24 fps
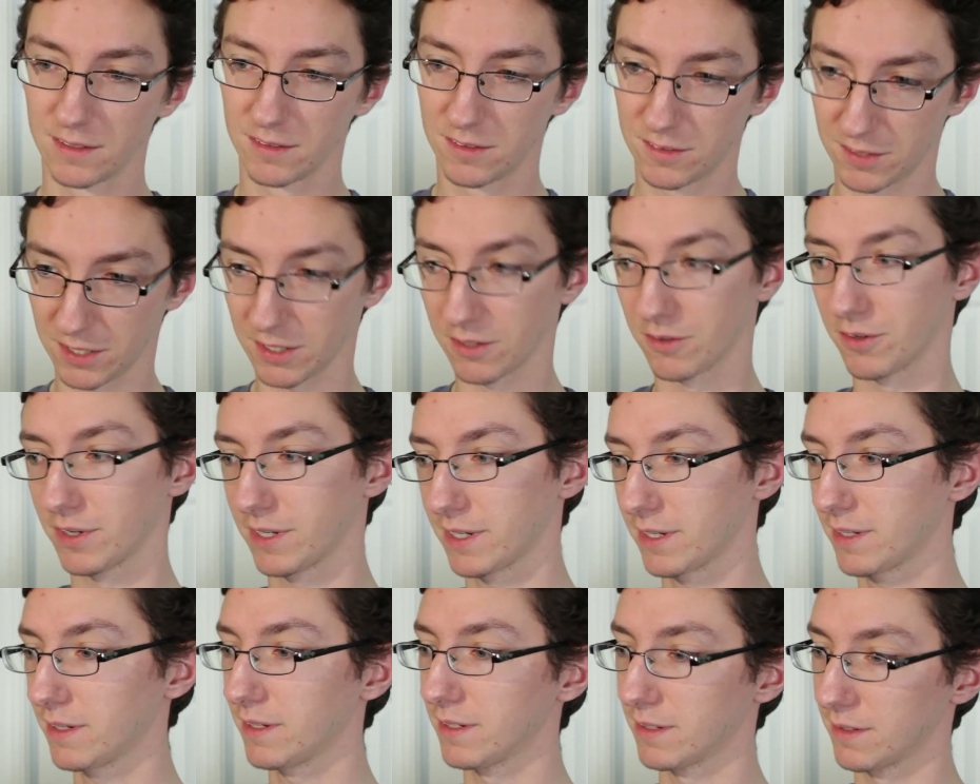
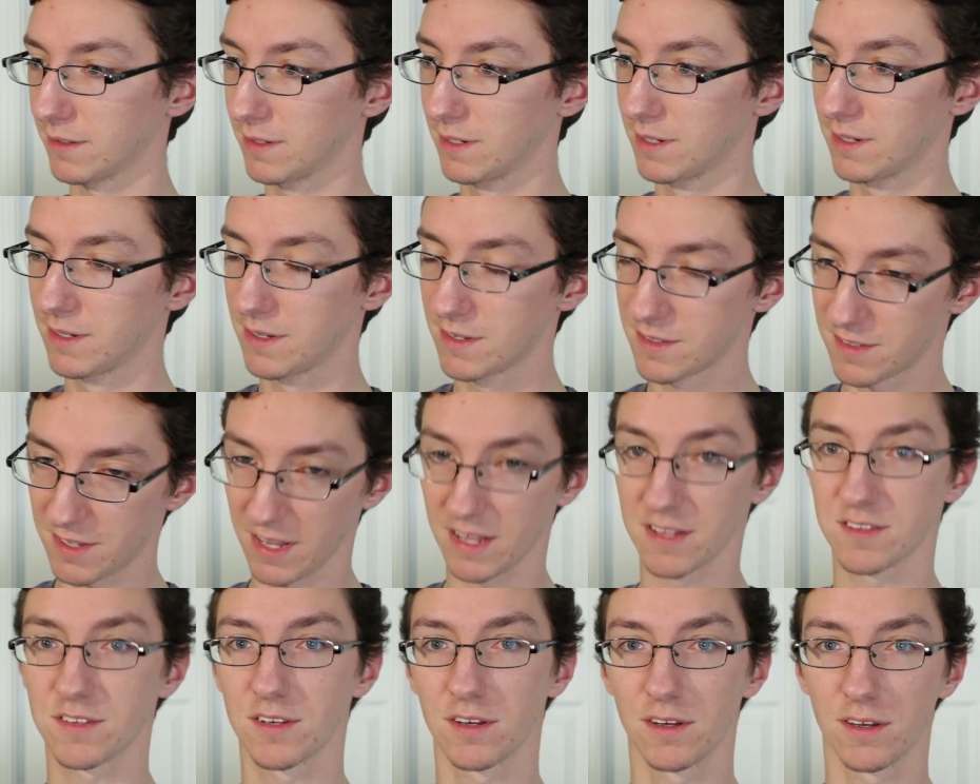Tyrion and
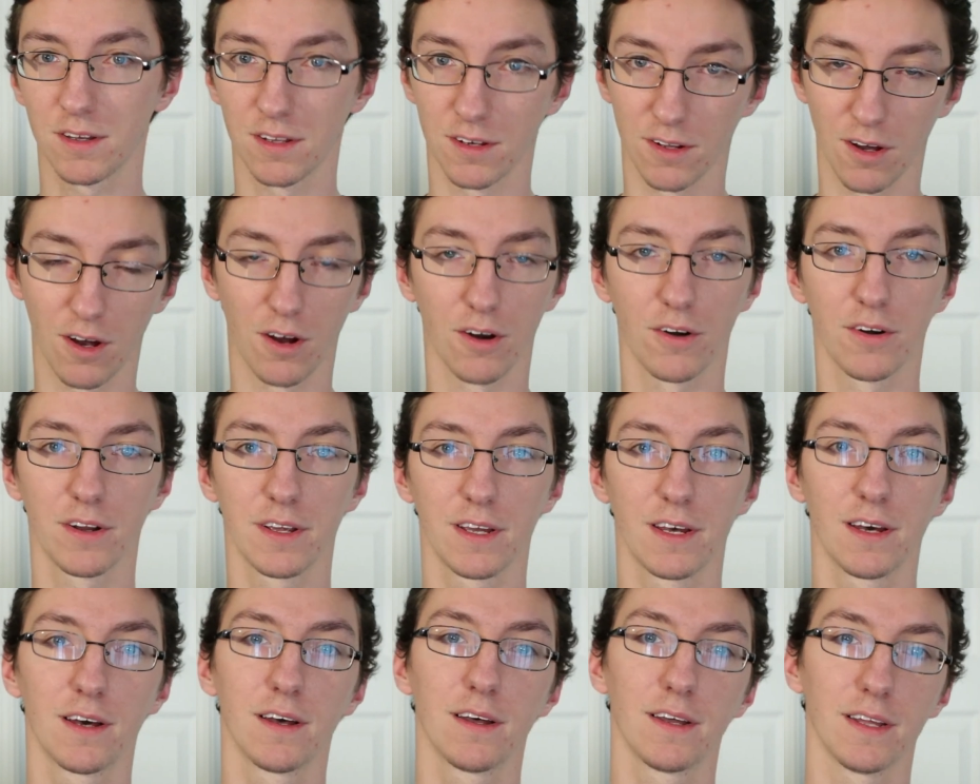Sansa and
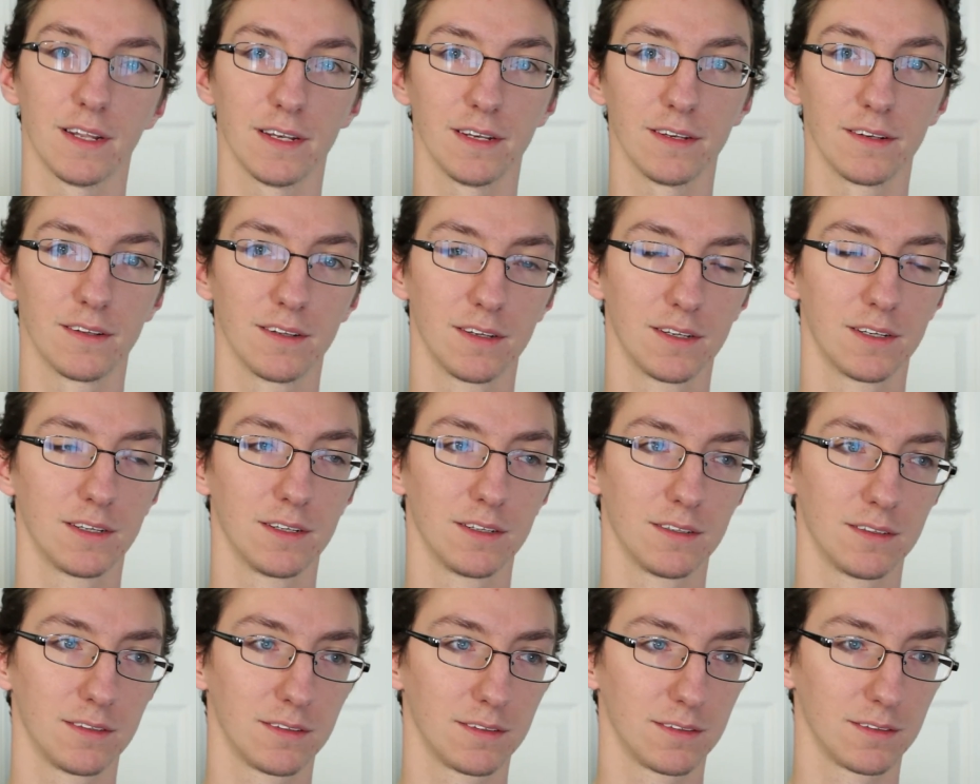Arya and
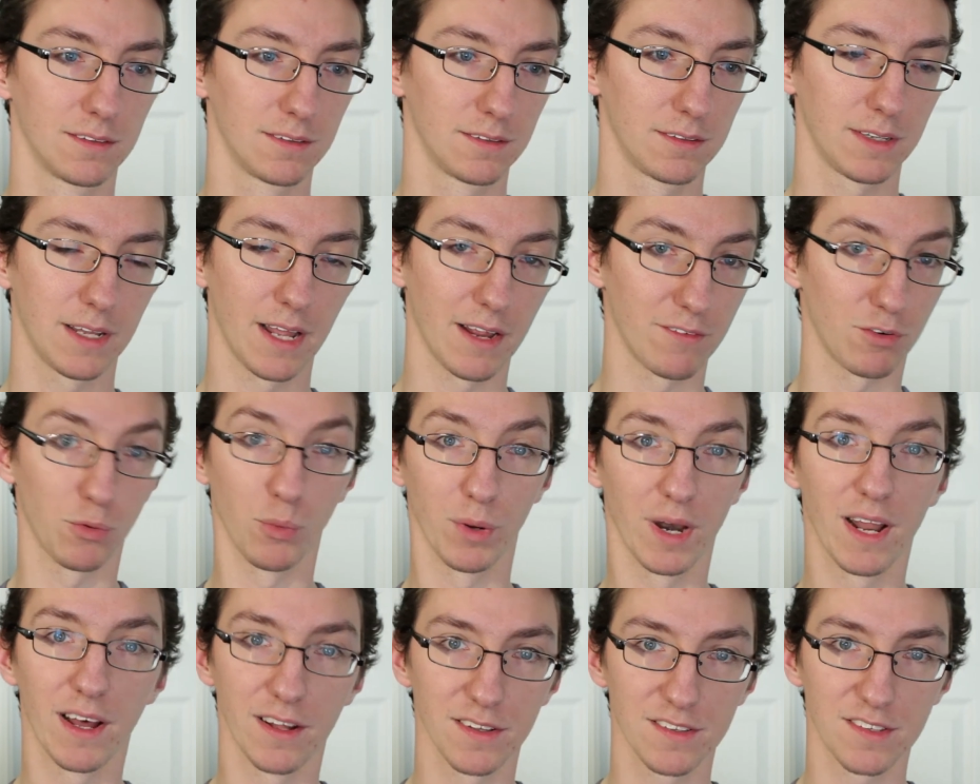
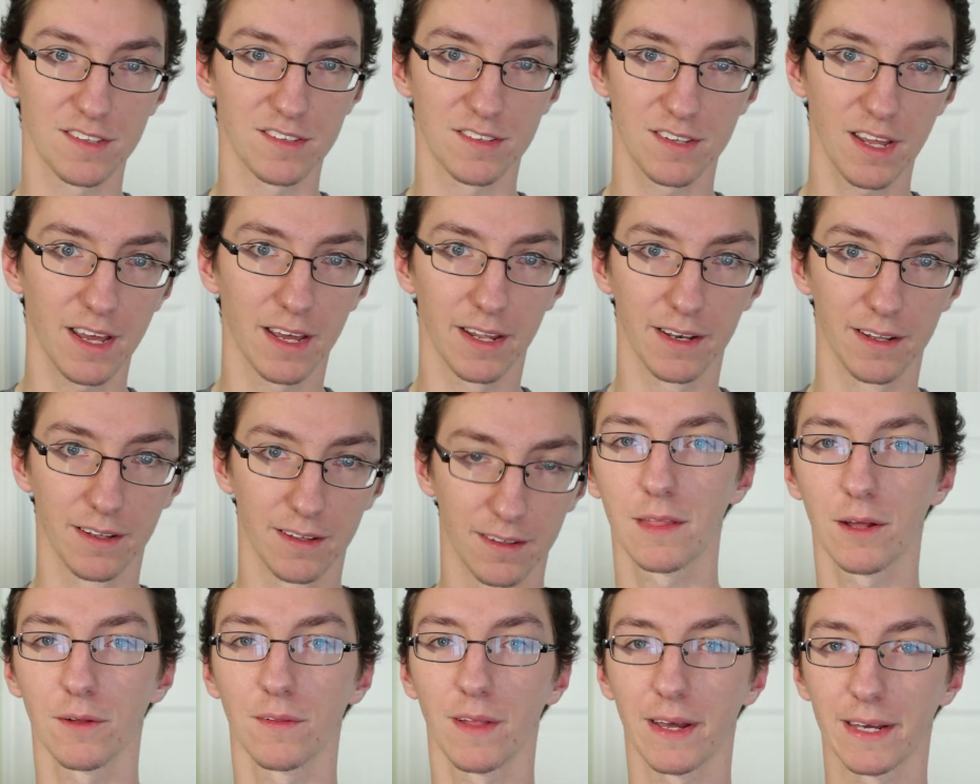everyone else is dead.
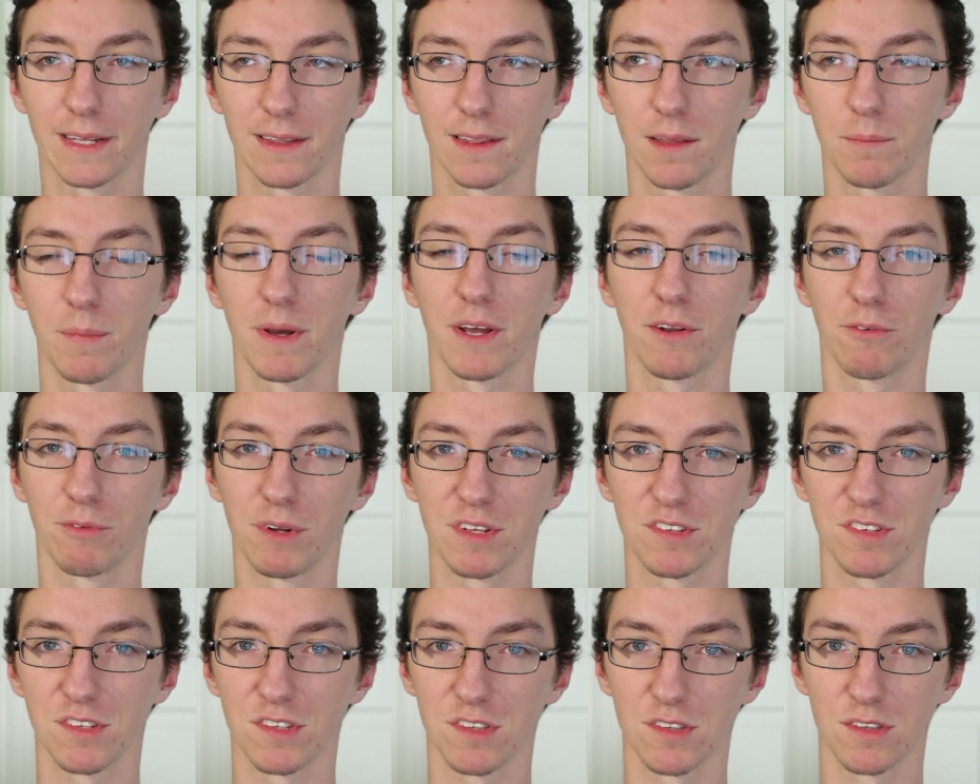They're like the main
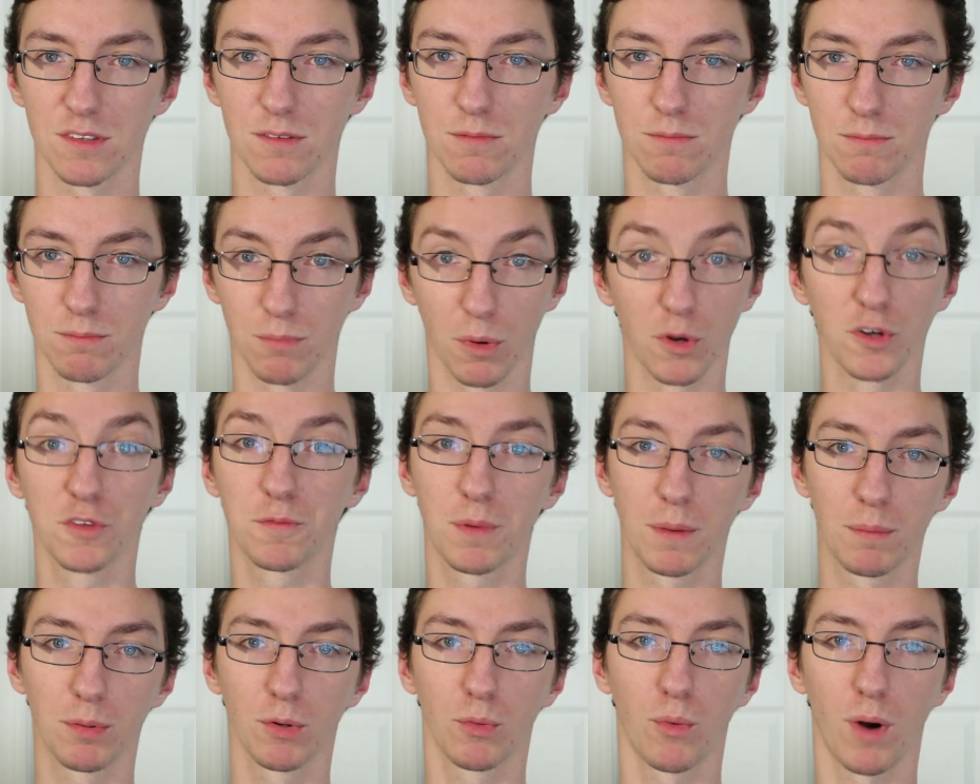reason most
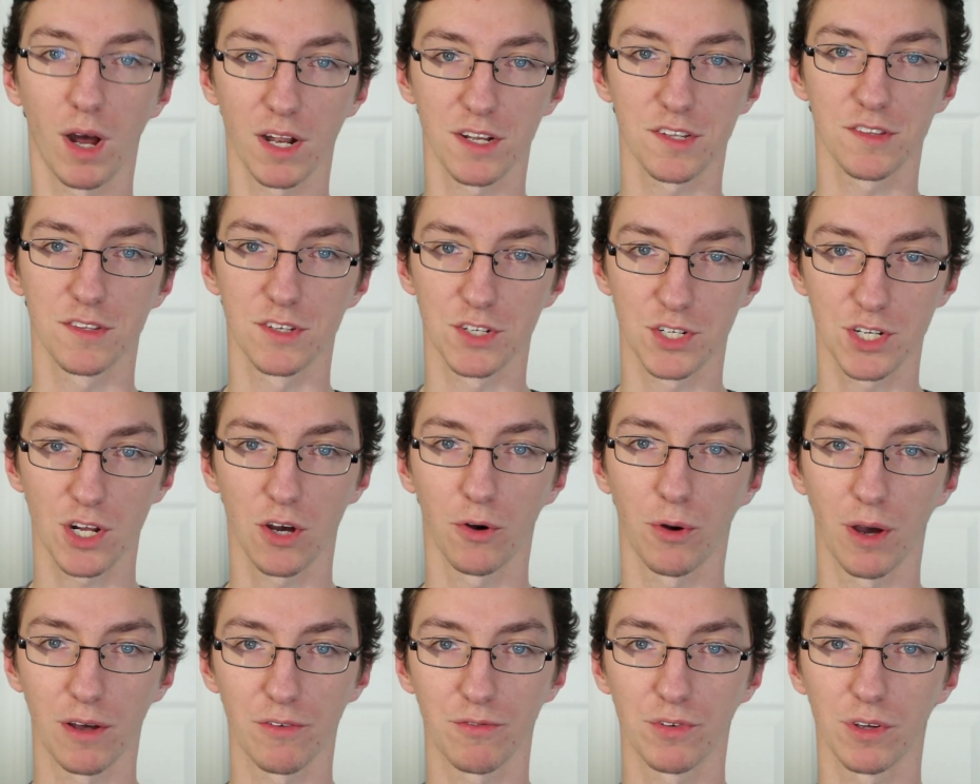people watch the
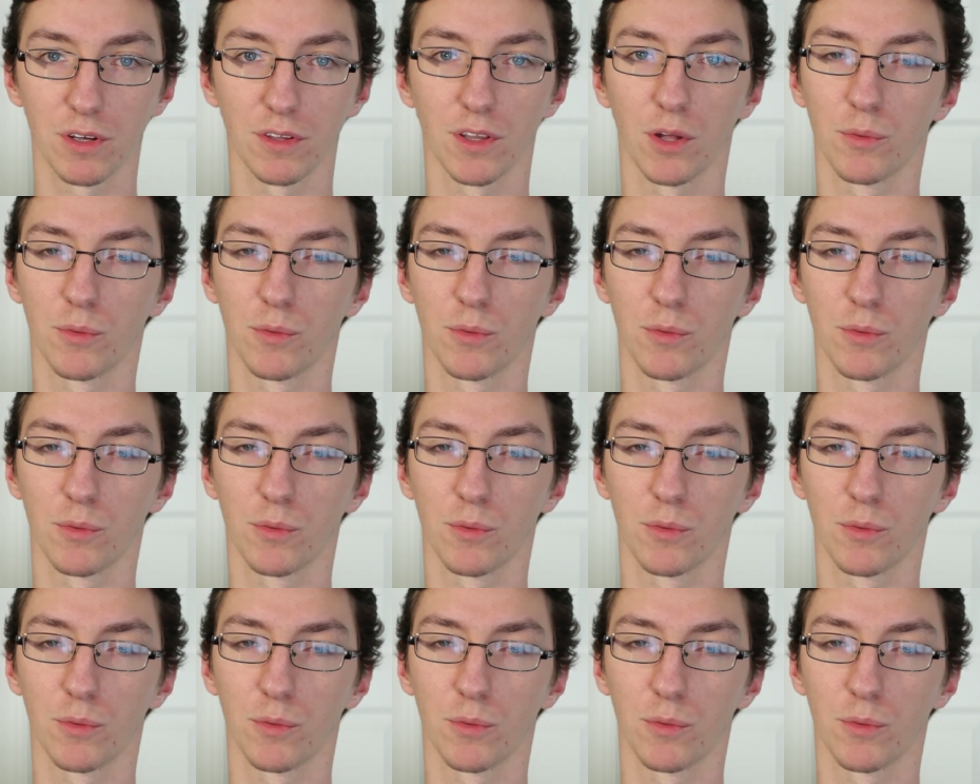show, I feel.